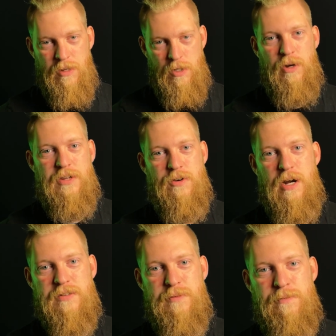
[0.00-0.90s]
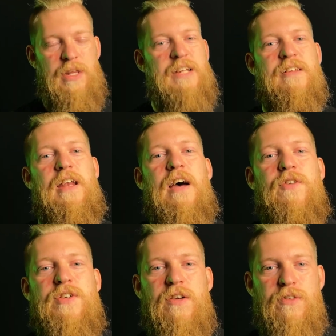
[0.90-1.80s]
You guys are awesome. With that said, have
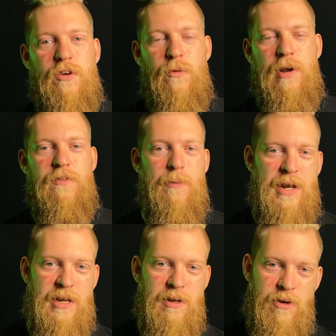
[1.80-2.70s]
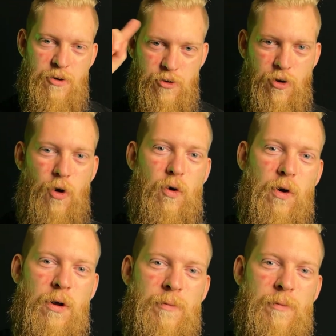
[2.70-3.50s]
yourselves a good one, everybody. Skål.